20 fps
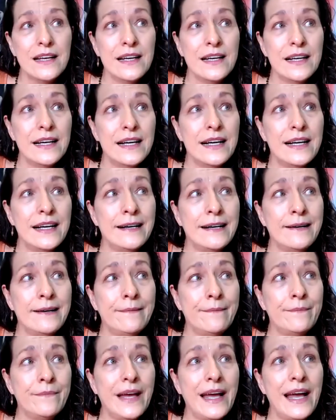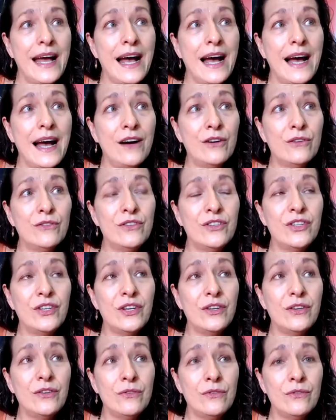how
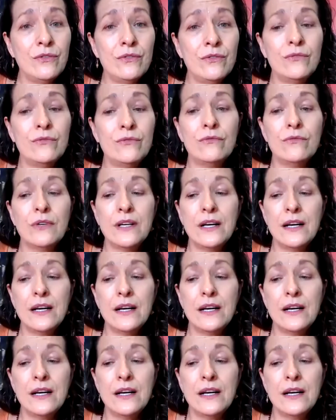to,